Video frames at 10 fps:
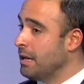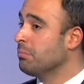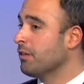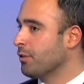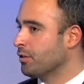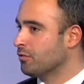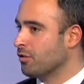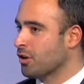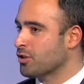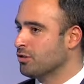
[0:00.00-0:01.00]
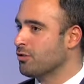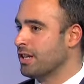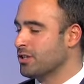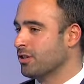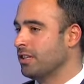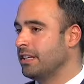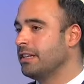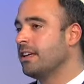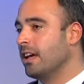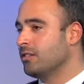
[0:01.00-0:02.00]
Implant reconstruction,
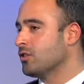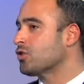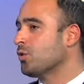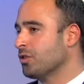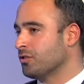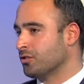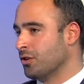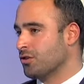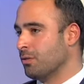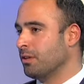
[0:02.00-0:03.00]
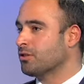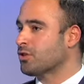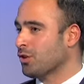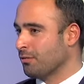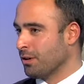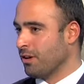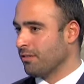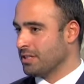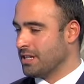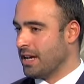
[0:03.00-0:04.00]
traditionally, it's a shorter surgery with a short
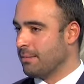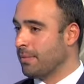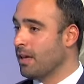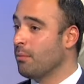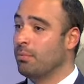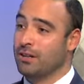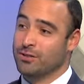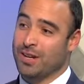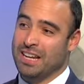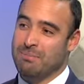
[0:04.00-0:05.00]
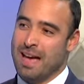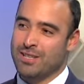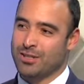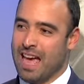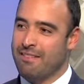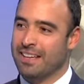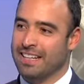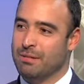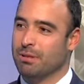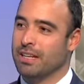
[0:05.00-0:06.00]
recovery time, but as you can imagine,
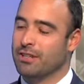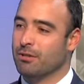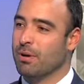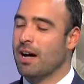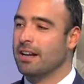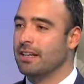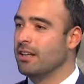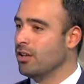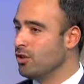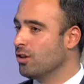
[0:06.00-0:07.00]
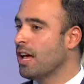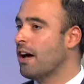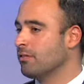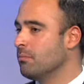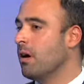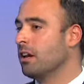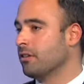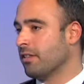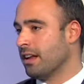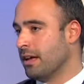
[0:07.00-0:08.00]
having an implant in your body, you're going to have to
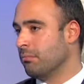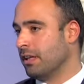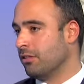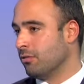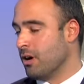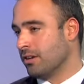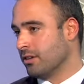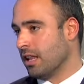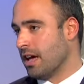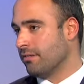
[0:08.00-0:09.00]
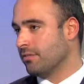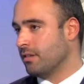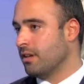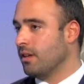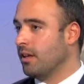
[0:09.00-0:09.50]
monitor that implant throughout your life.